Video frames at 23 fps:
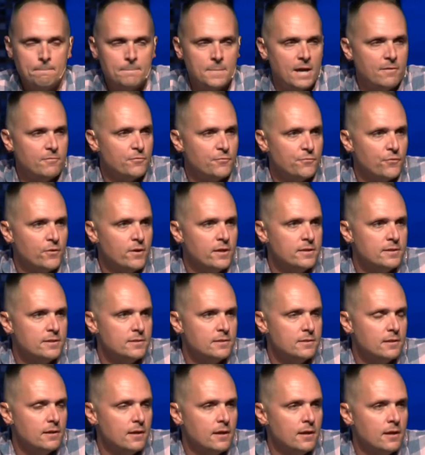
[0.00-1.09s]
I have a friend
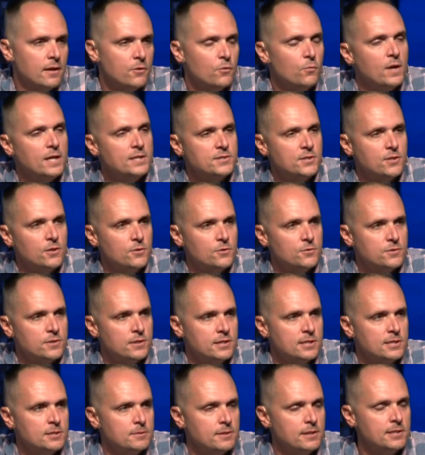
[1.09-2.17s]
in uh, the West Coast, and
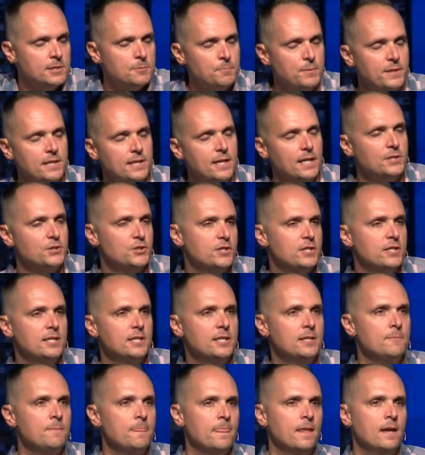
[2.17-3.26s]
his, his PhD